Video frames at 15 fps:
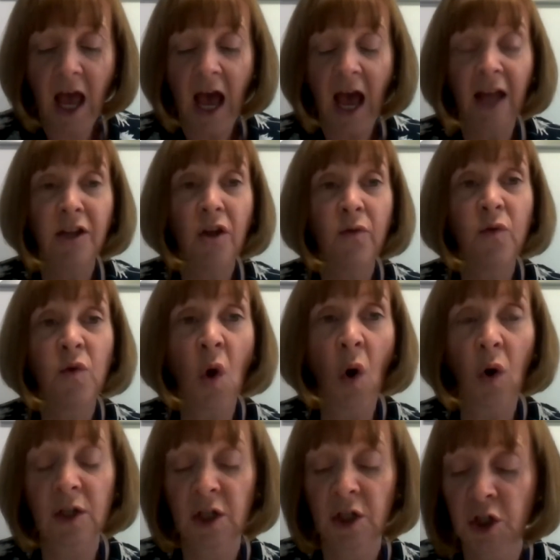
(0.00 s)
and you've
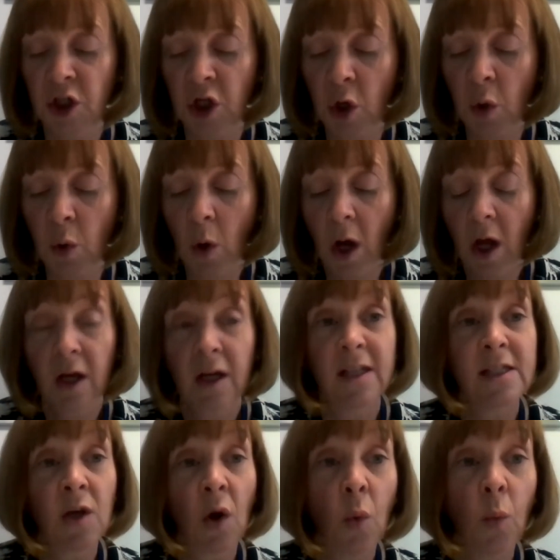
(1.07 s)
got to
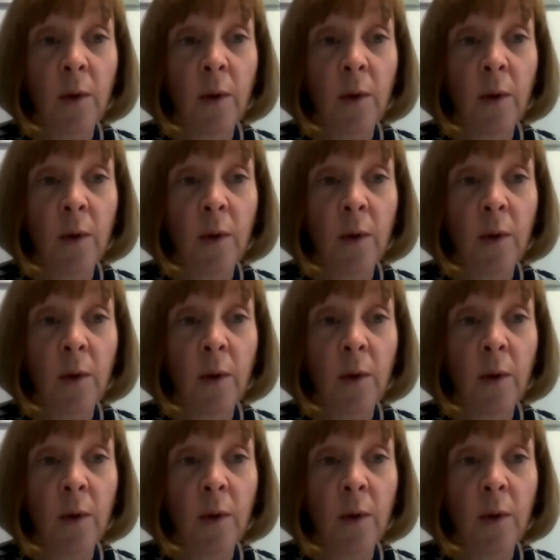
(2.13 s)
consult